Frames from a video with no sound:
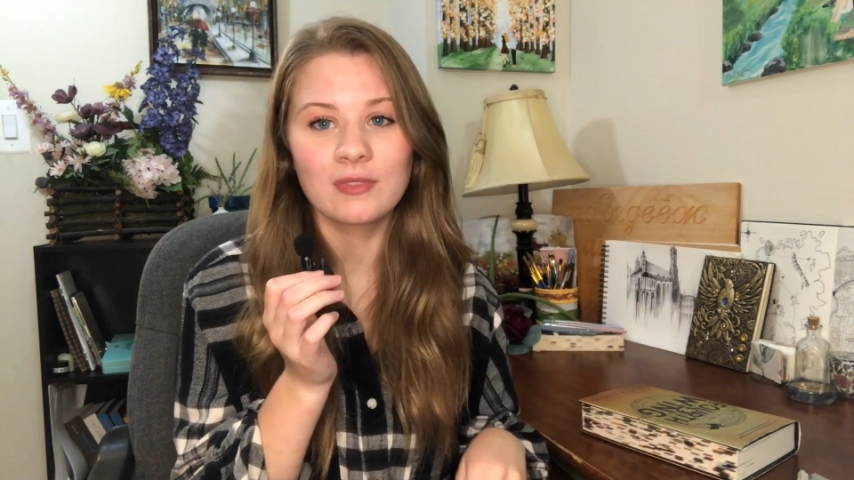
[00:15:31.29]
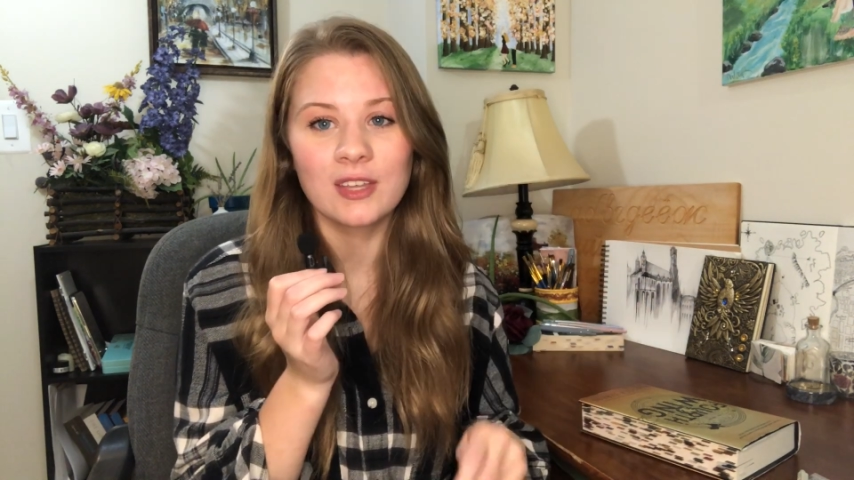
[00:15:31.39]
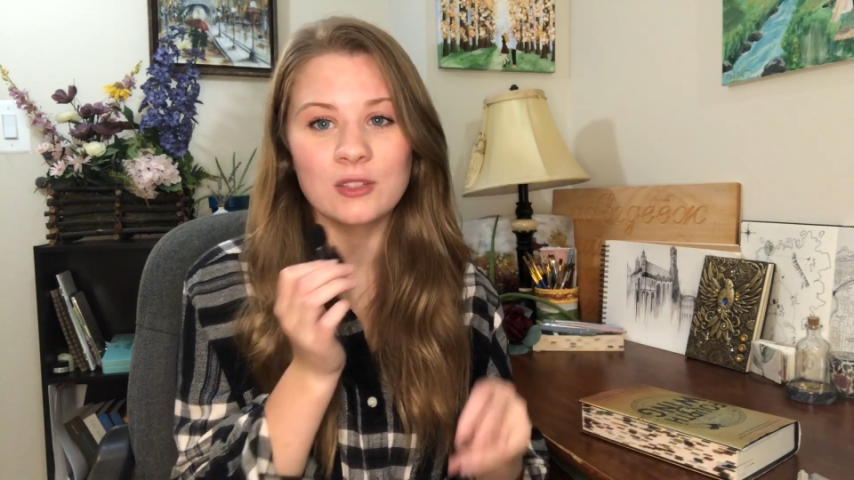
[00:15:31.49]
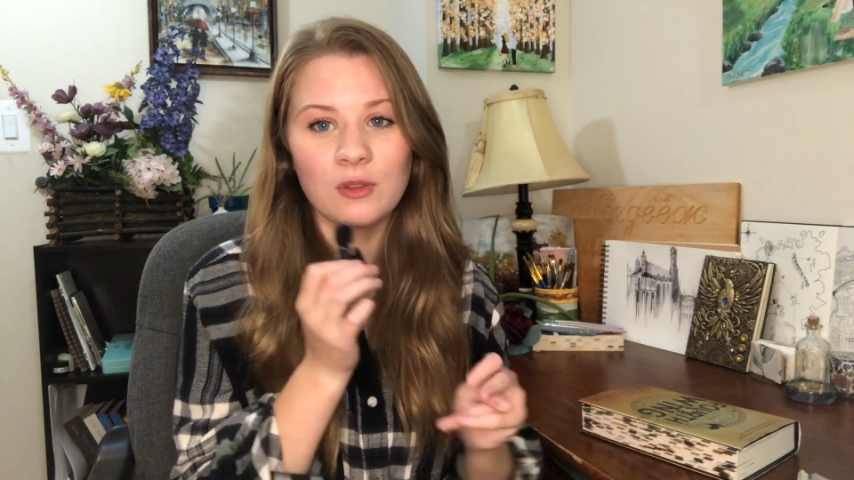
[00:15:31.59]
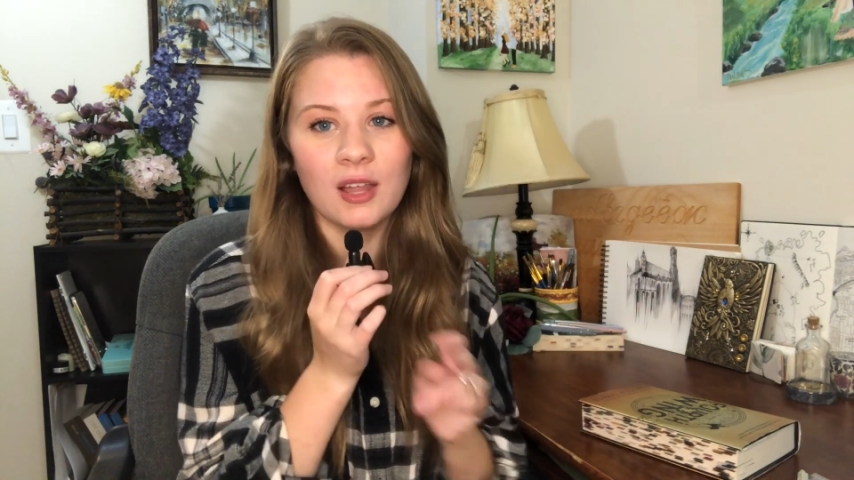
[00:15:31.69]

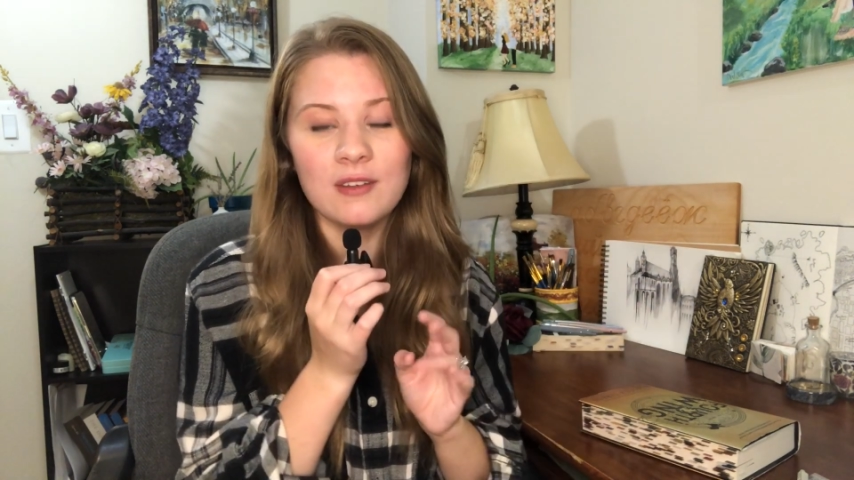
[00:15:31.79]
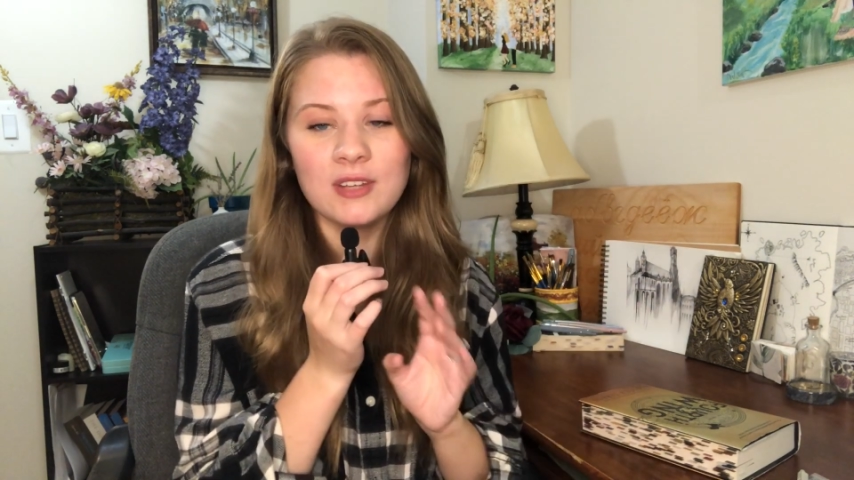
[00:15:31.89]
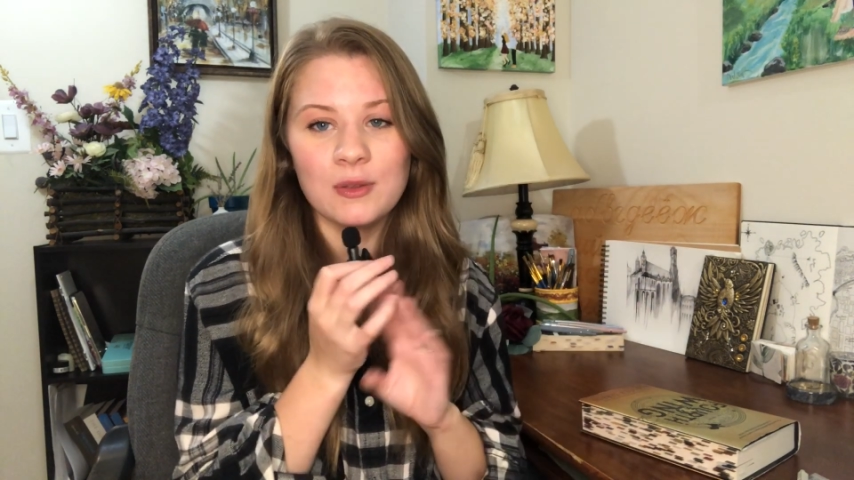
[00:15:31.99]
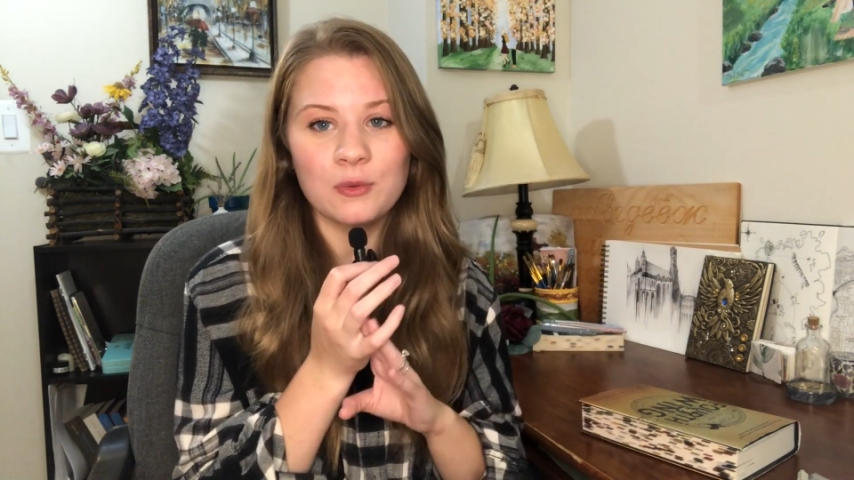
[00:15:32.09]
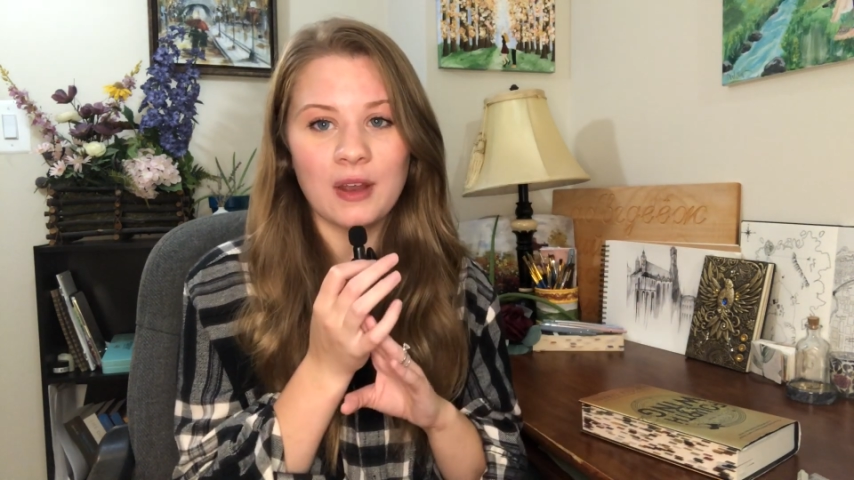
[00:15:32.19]
So, a lot of
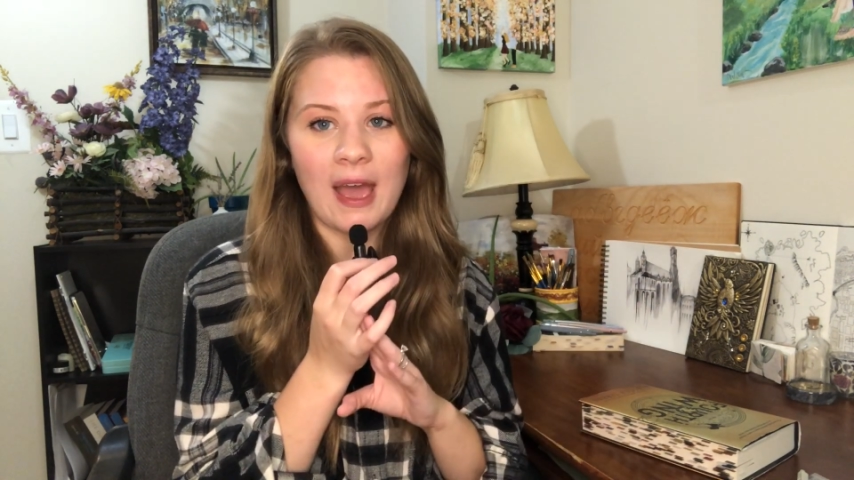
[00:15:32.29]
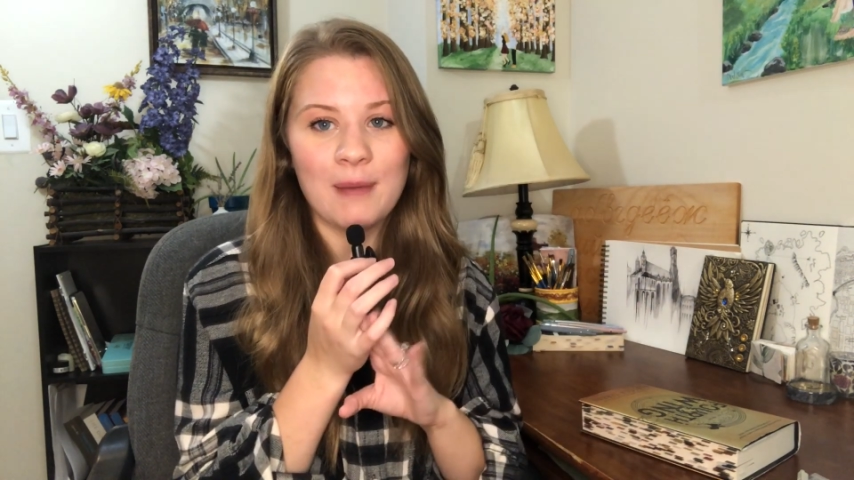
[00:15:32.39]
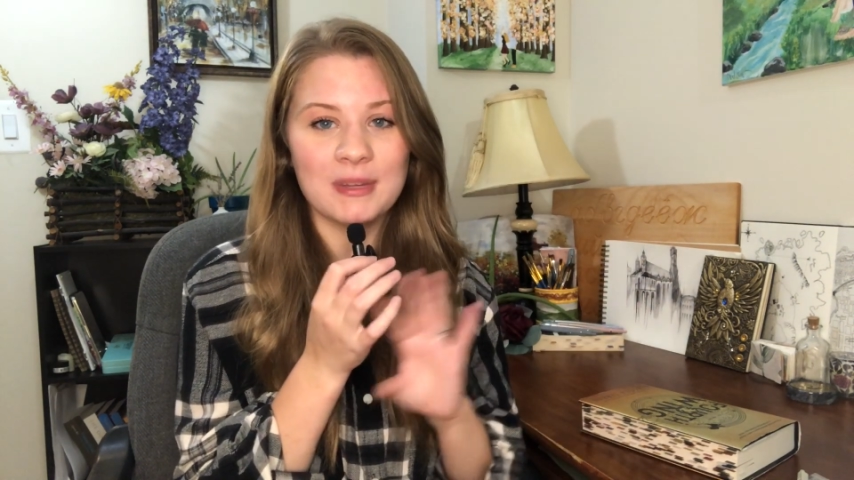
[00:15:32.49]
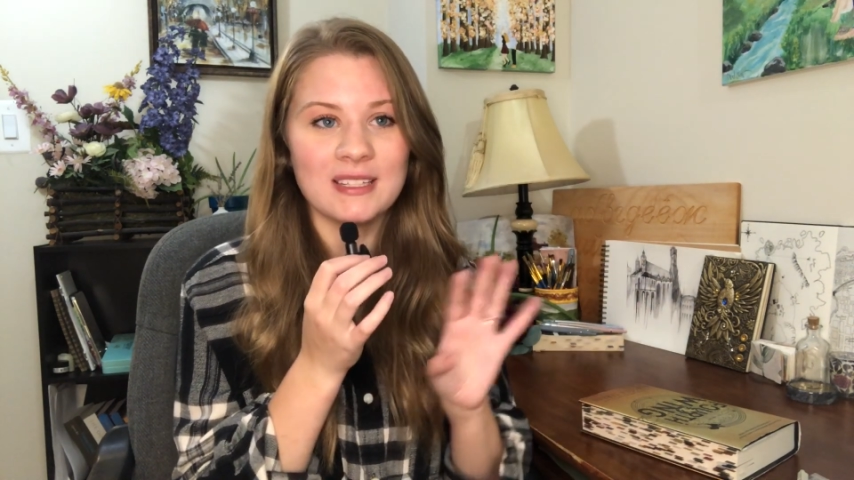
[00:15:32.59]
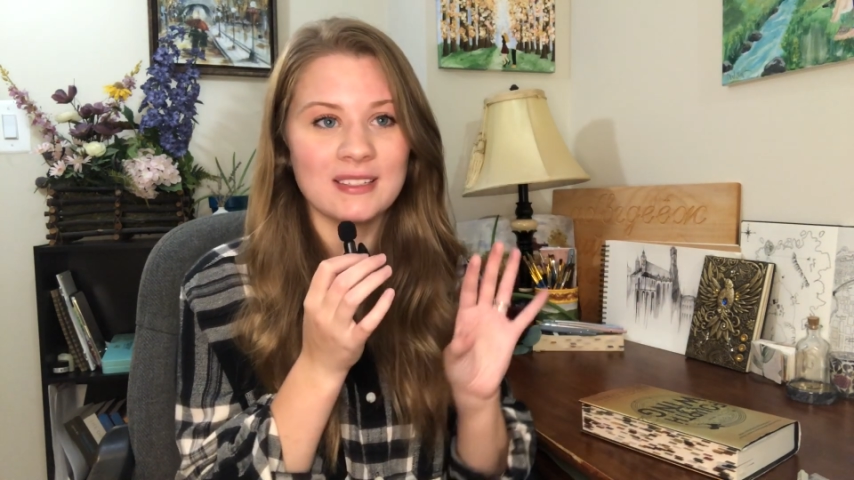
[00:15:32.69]
times, what
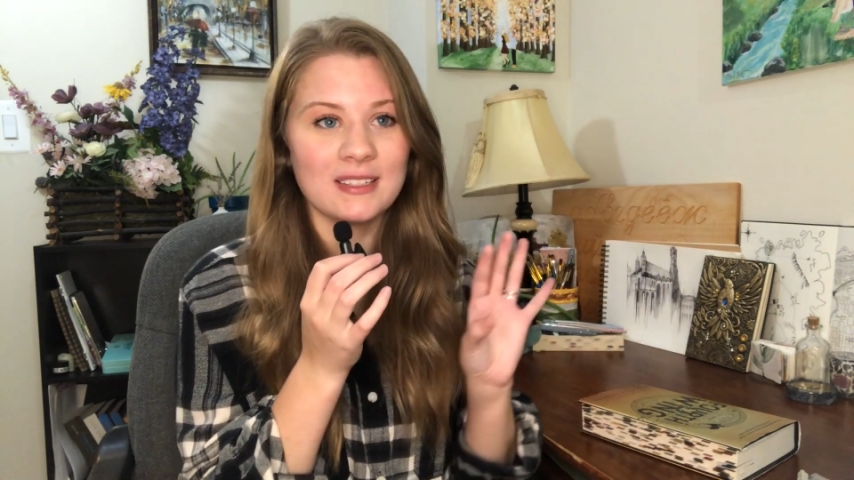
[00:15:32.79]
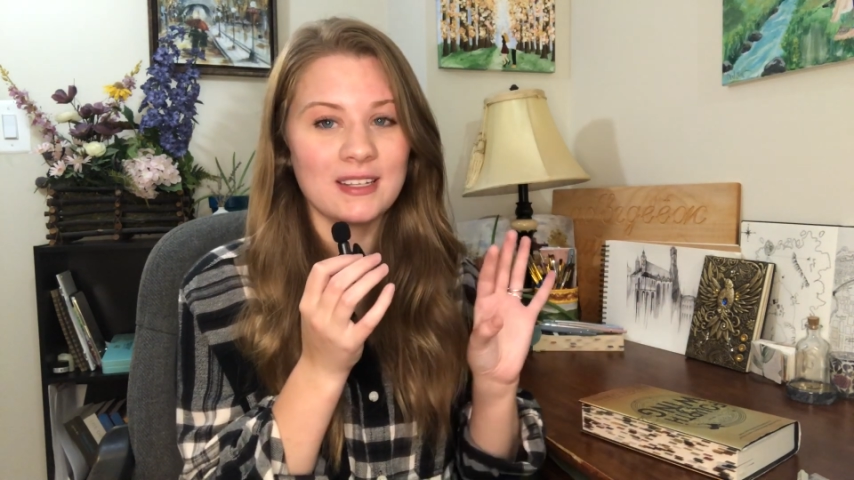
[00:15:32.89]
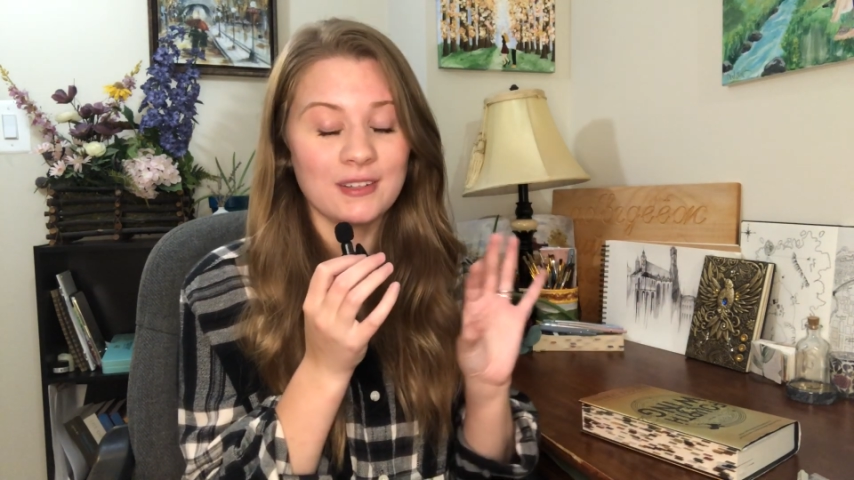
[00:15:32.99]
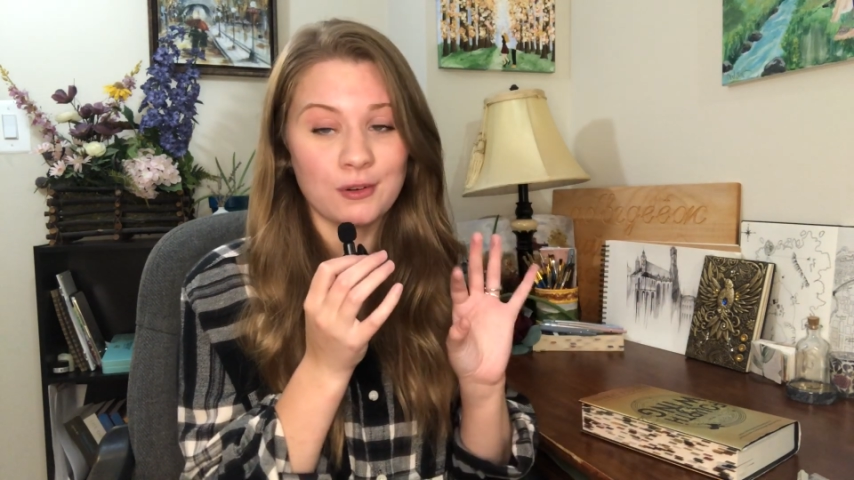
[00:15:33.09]
happens in